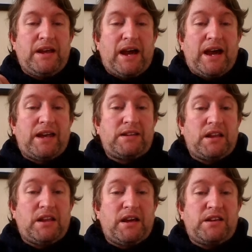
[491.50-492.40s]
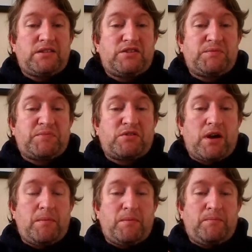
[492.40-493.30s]
And like,
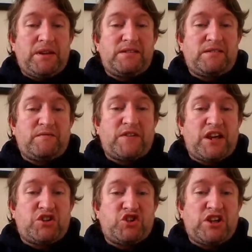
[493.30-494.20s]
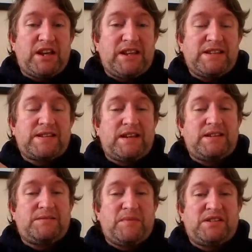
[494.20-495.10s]
subscribe, and please don't forget to share. Let's get
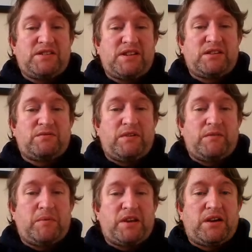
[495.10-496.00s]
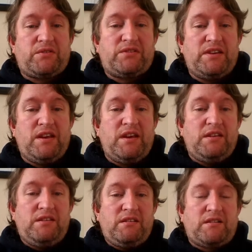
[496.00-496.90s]
this message out to everybody else.
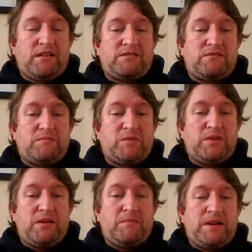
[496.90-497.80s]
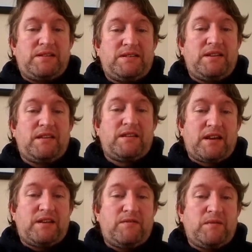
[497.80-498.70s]
You guys are amazing.
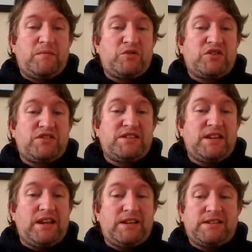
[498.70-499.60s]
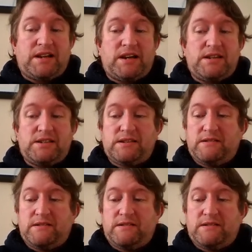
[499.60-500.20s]
Thank you very much, and see you later, guys.